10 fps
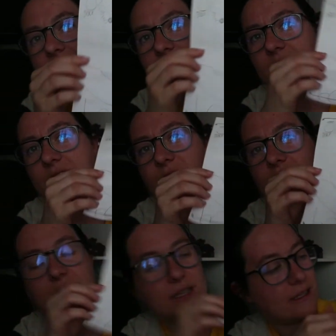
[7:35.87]
he's
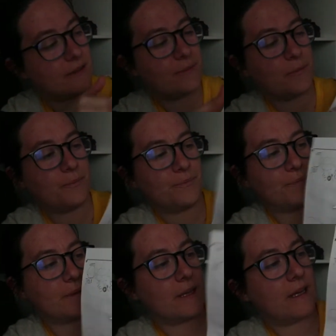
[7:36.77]
written
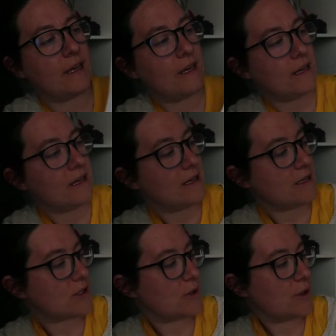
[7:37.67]

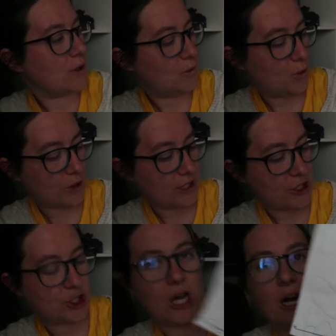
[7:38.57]
soil, water,
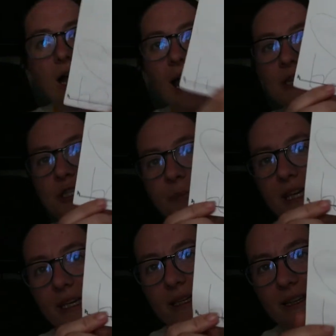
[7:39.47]
jar and
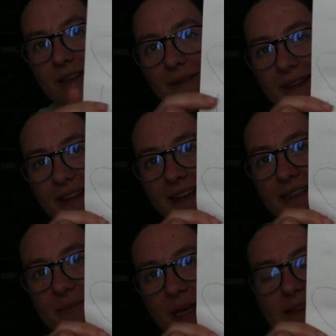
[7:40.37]
bean with his bits